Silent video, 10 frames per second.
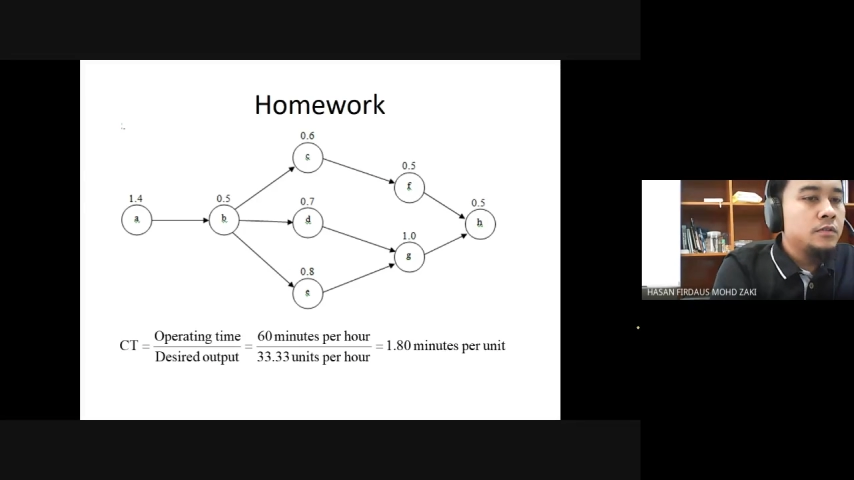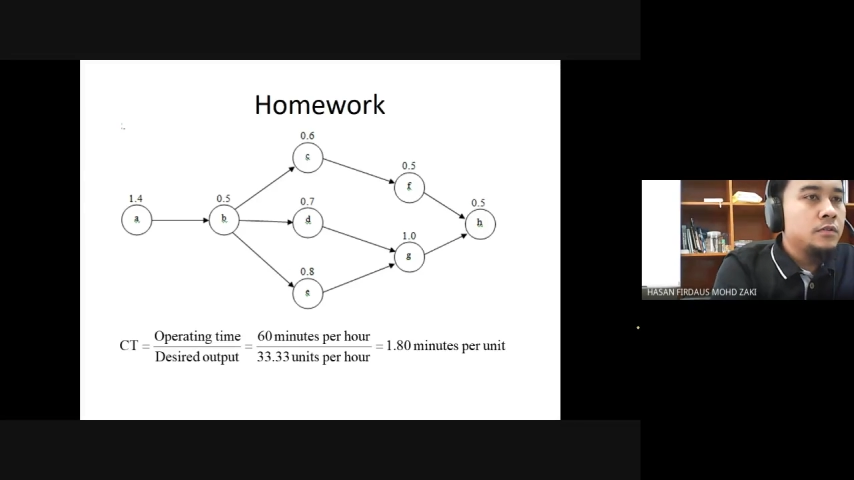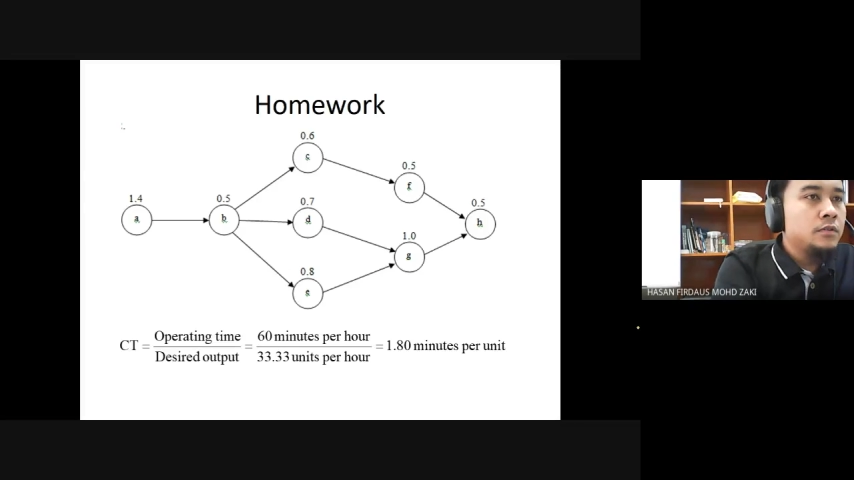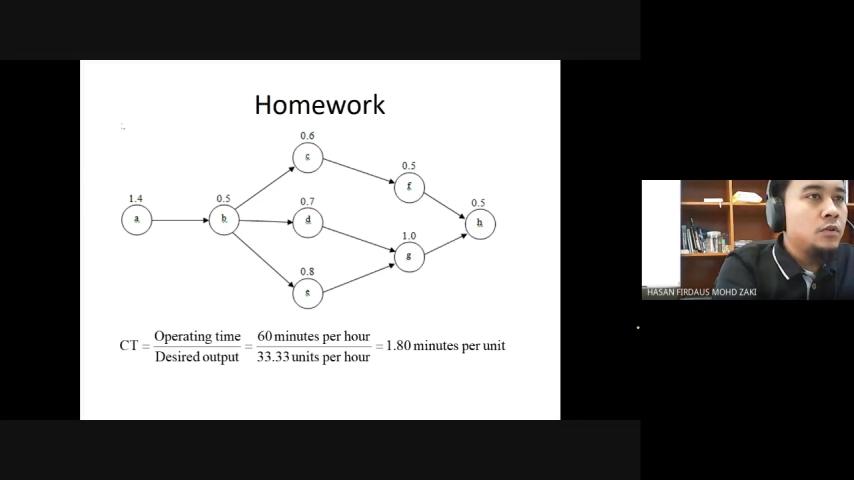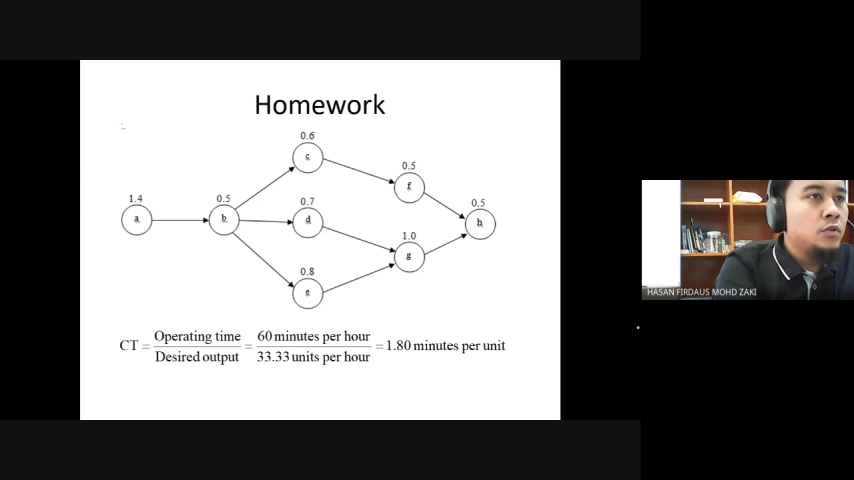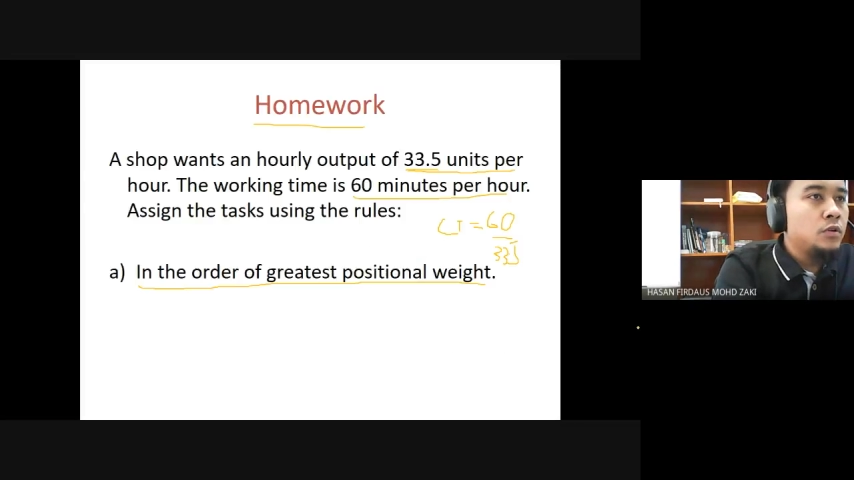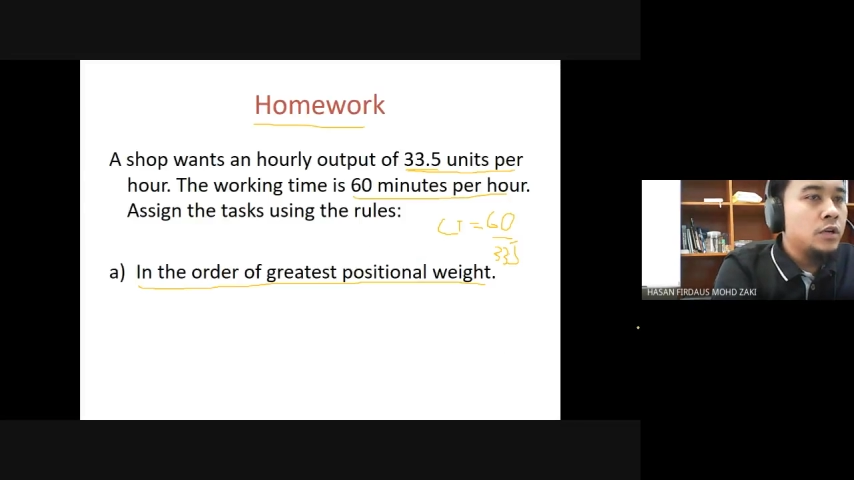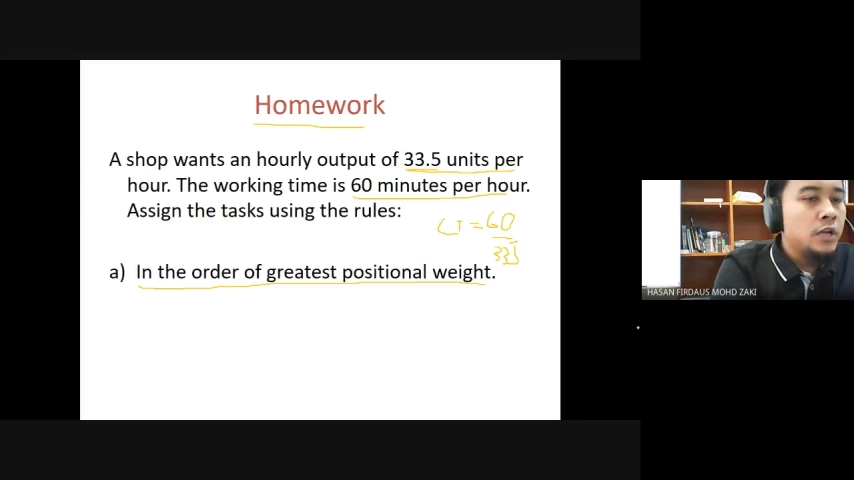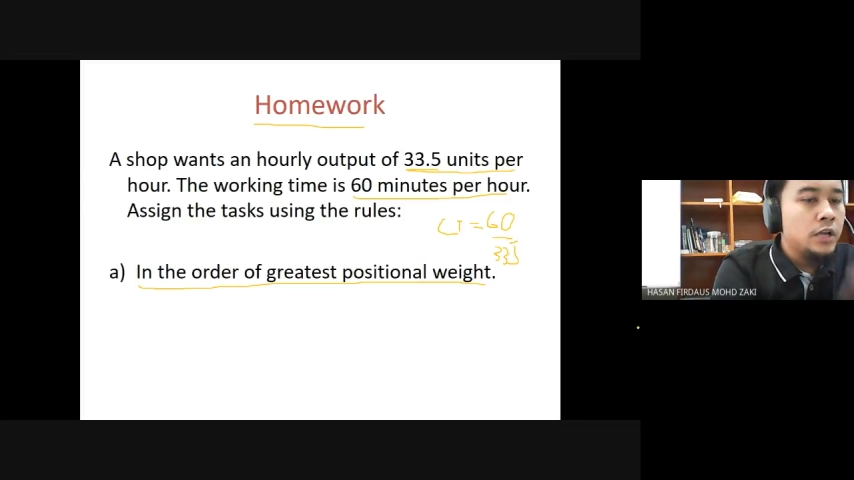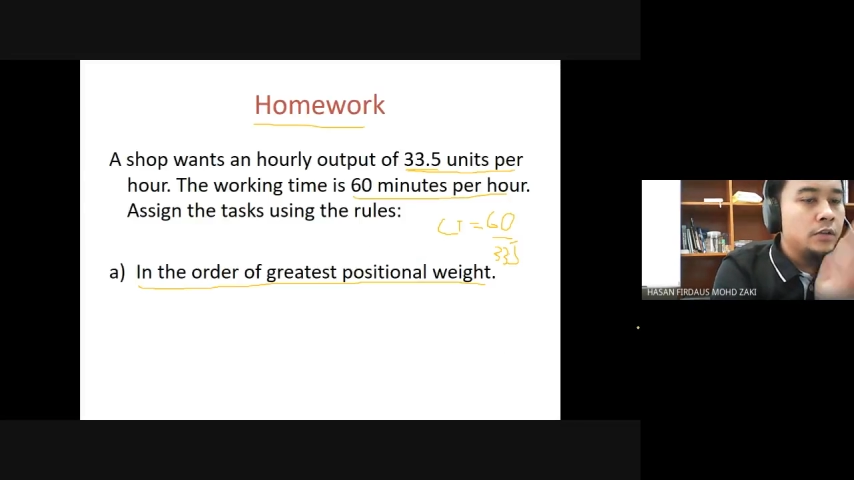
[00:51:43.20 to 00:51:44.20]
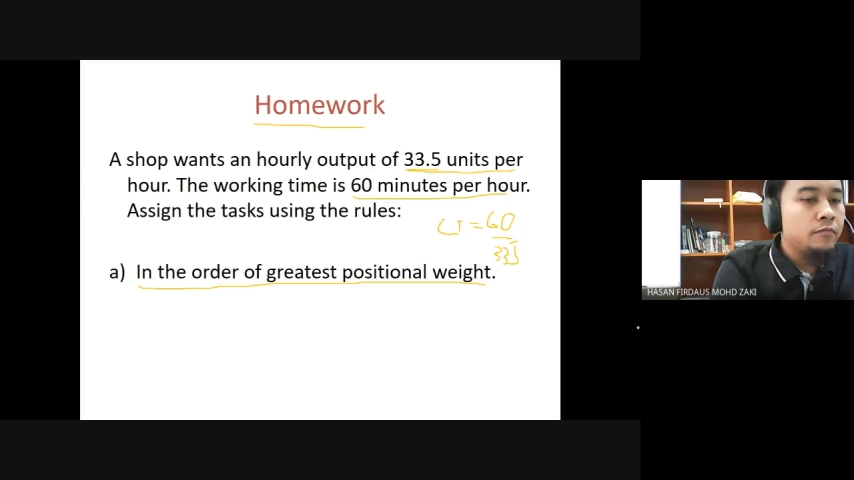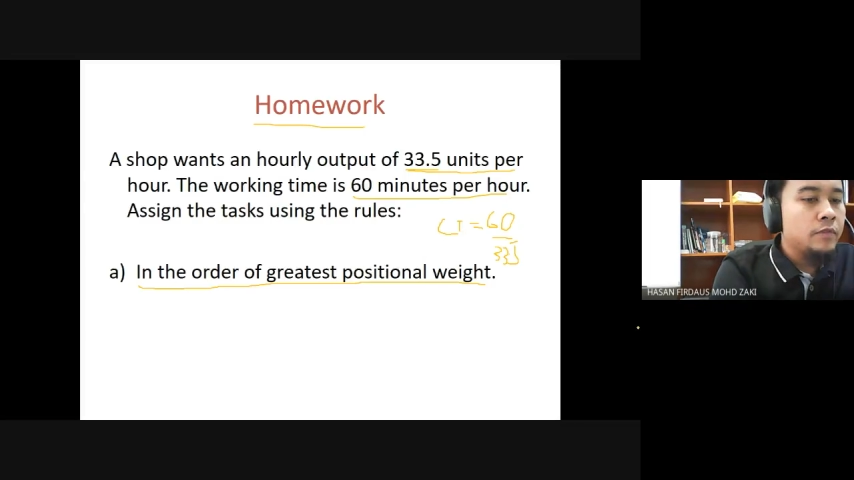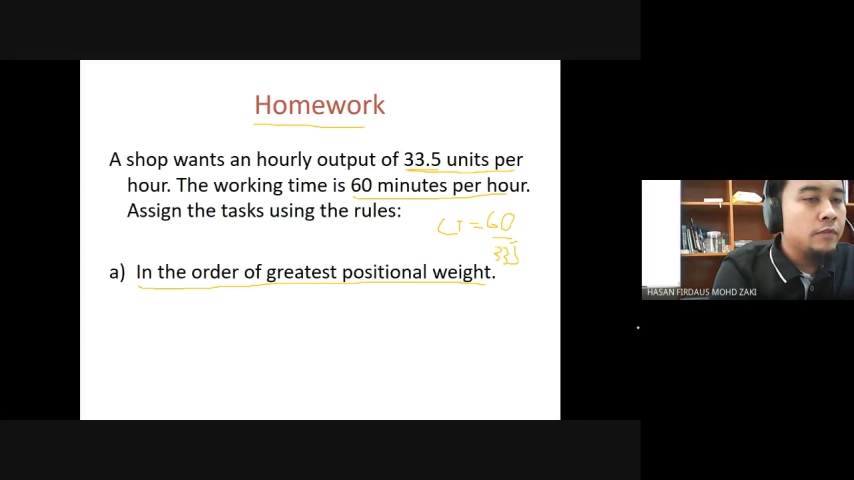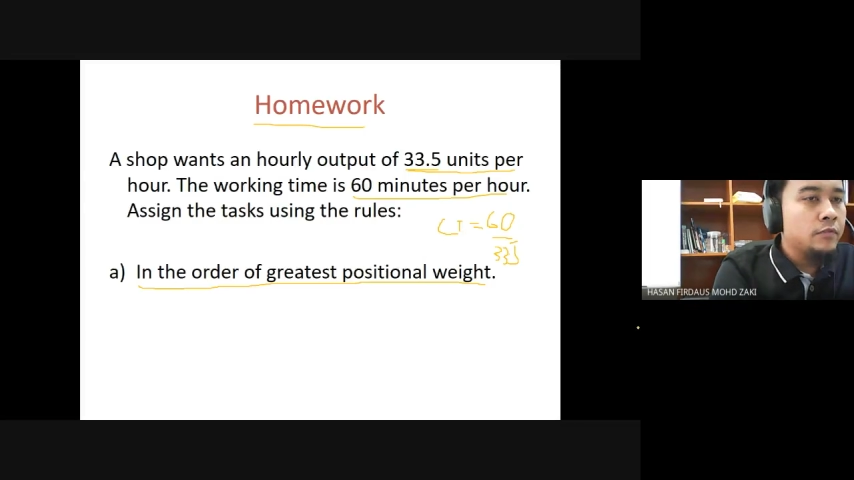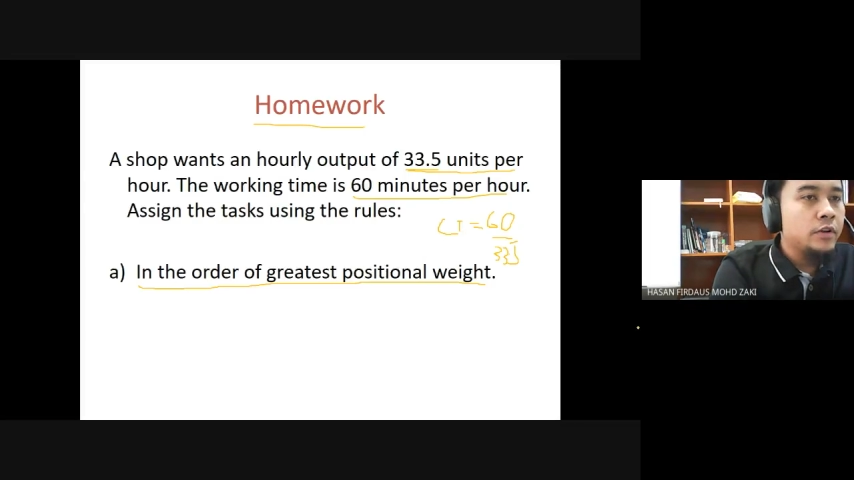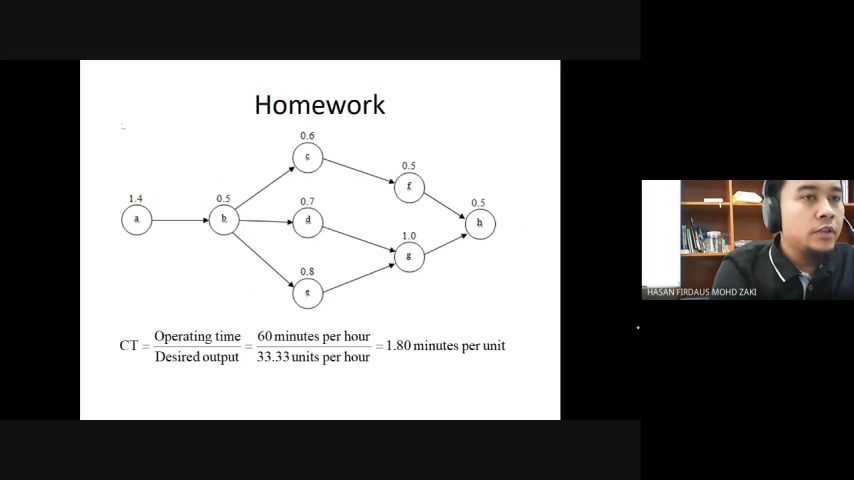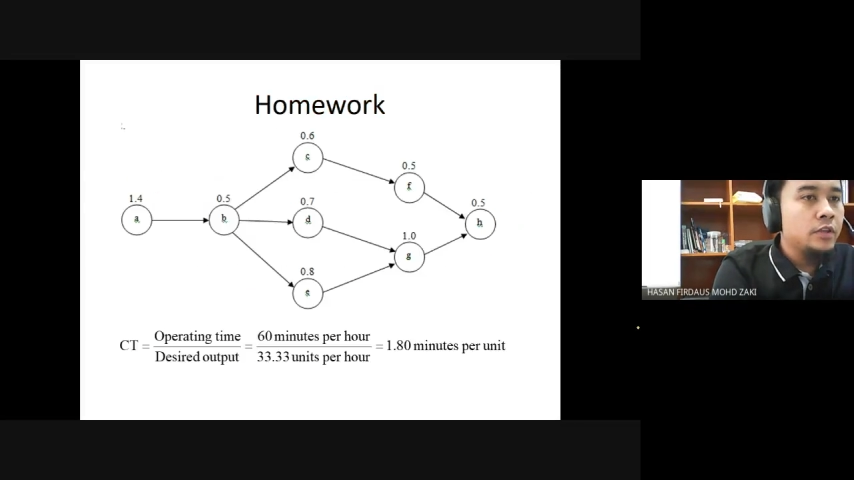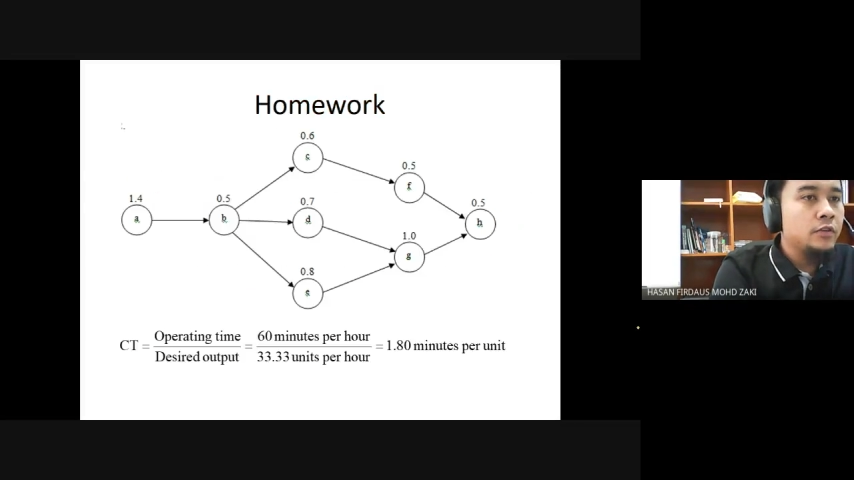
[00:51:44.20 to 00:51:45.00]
I have already,